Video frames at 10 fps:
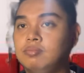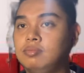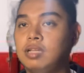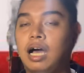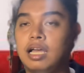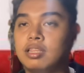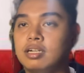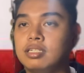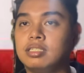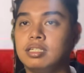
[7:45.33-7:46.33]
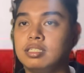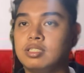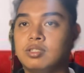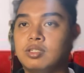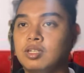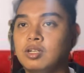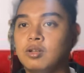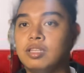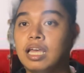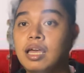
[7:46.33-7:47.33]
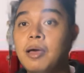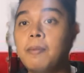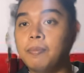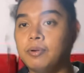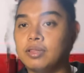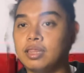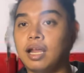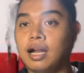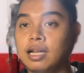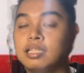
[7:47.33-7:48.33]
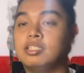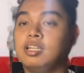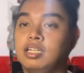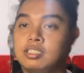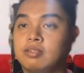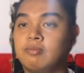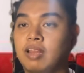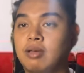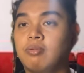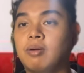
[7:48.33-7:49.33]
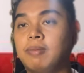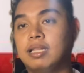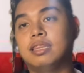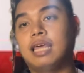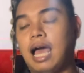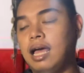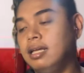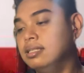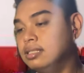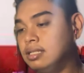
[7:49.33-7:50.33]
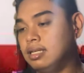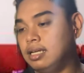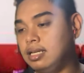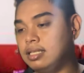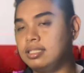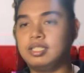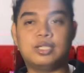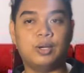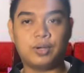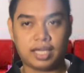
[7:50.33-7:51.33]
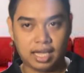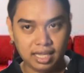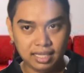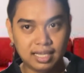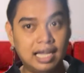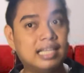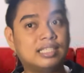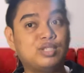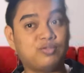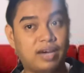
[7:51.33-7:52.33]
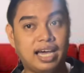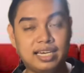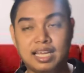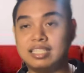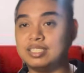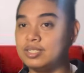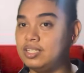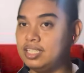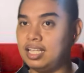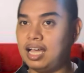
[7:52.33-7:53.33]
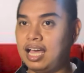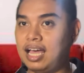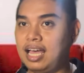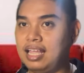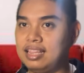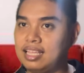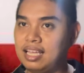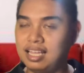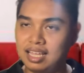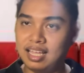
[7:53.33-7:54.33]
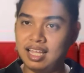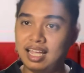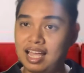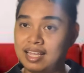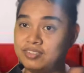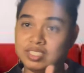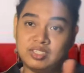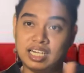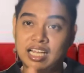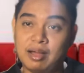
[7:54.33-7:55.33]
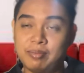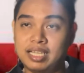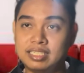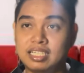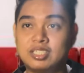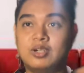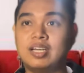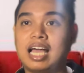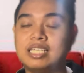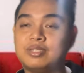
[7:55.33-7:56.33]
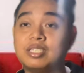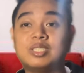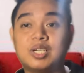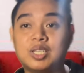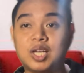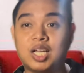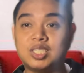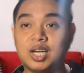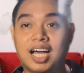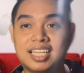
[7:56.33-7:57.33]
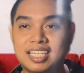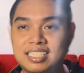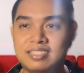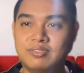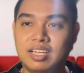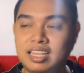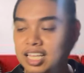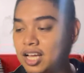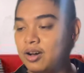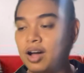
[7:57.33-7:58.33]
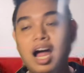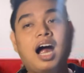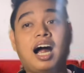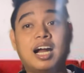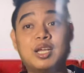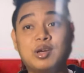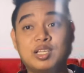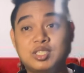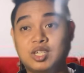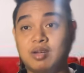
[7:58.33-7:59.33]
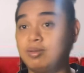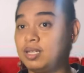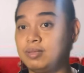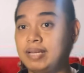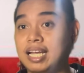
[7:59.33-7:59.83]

the others is, you know, they put their Indonesian flavor. But yeah, it's okay, it's fine, it's good, and it's really amazing. So guys, what's your thoughts on this video? Are you enjoying? Because I